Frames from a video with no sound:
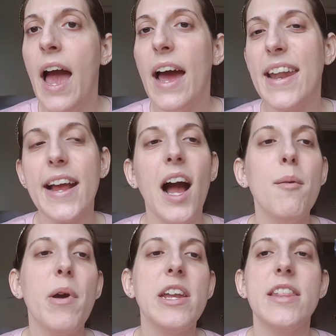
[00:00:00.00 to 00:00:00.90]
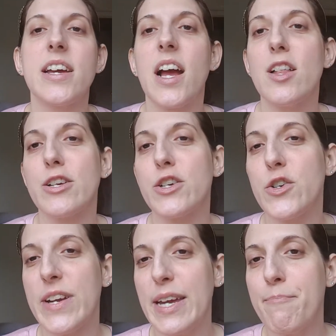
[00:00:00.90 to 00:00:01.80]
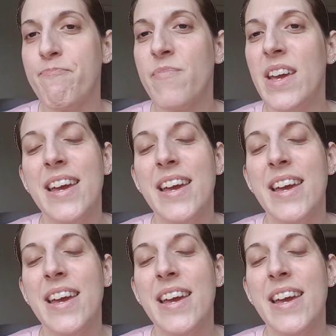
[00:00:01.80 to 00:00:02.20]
And I got mine in the color cream.